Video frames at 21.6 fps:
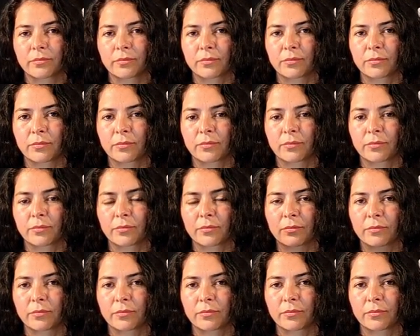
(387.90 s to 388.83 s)

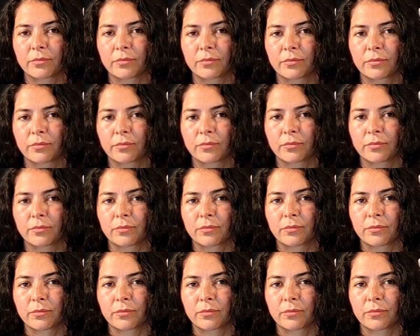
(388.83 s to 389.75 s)

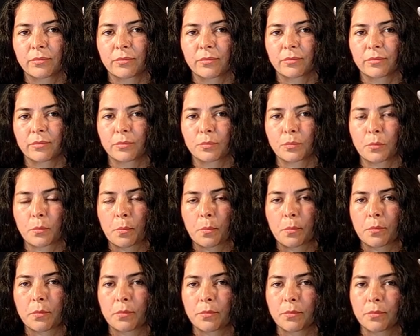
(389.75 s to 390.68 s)

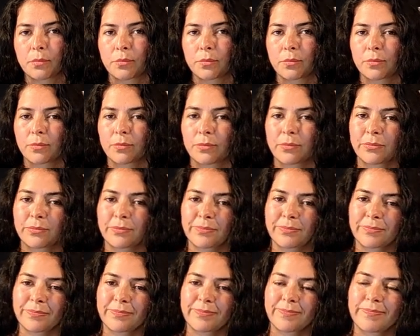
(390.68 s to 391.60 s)

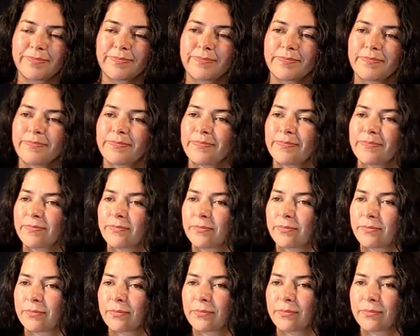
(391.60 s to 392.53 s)

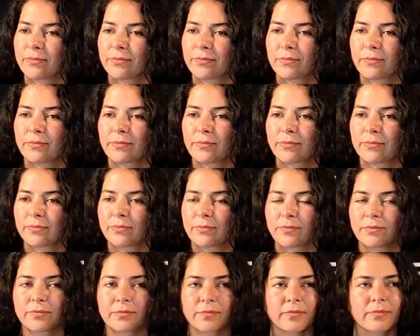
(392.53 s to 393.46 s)

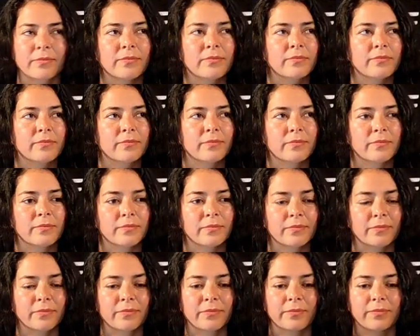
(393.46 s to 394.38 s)
[no speech]